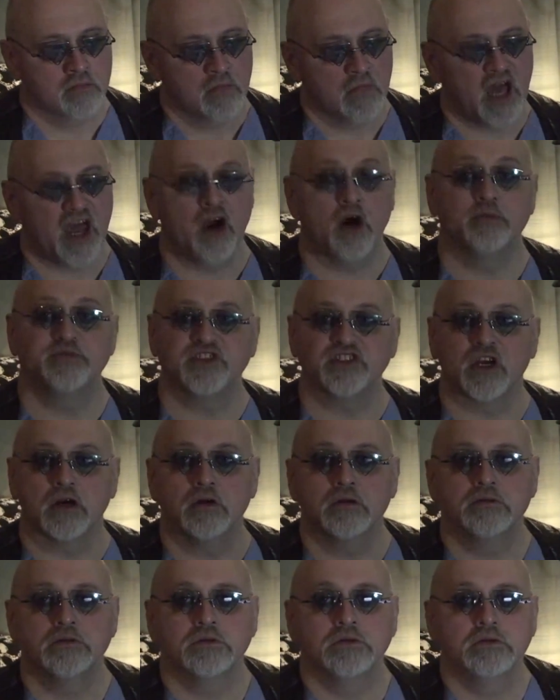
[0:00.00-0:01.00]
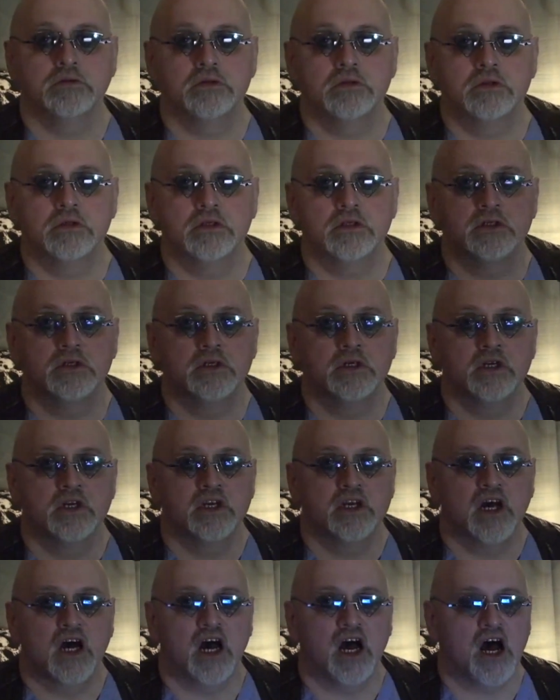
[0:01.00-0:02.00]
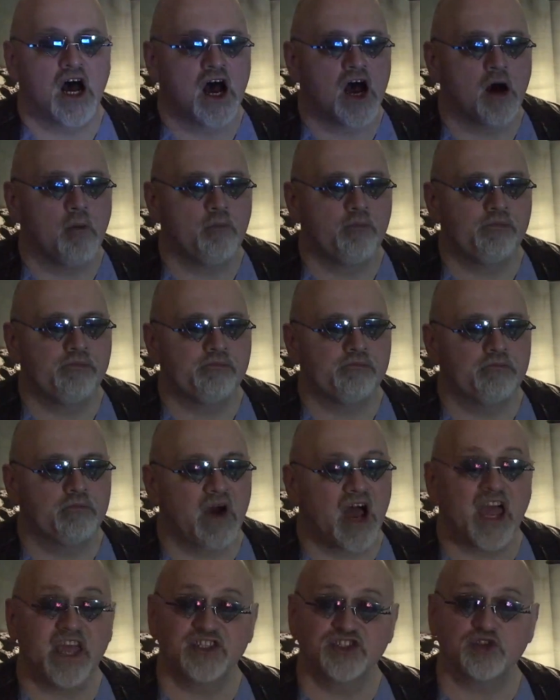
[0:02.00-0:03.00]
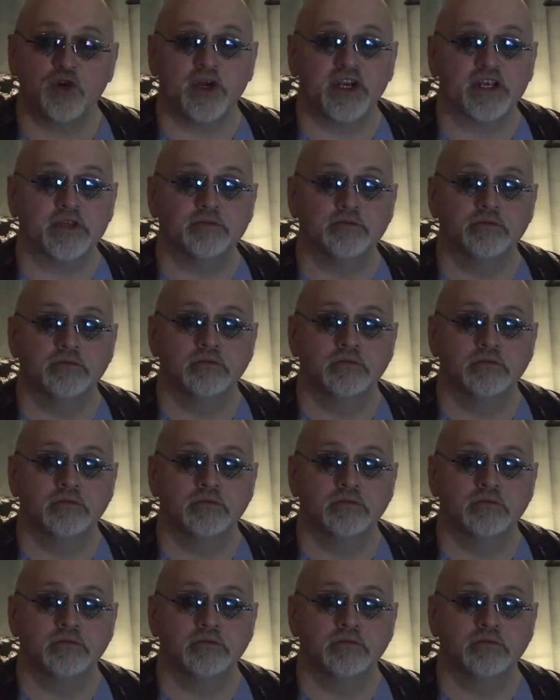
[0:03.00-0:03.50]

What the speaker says: I hope so. I enjoyed it.